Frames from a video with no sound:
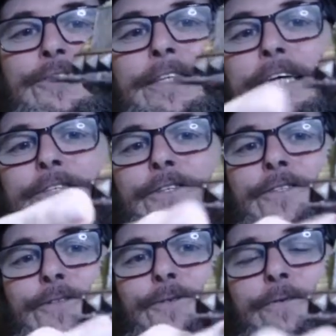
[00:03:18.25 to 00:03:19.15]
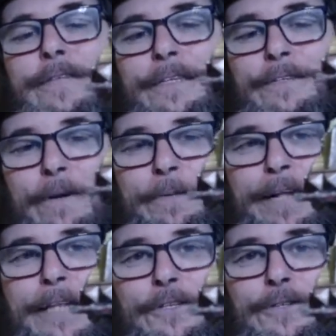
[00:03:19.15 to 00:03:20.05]
So there's the saw to
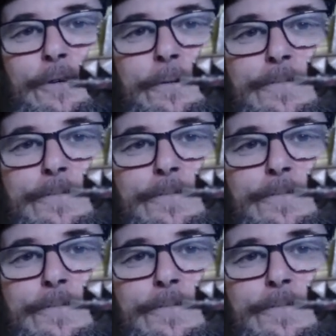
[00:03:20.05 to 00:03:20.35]
replicate the saw.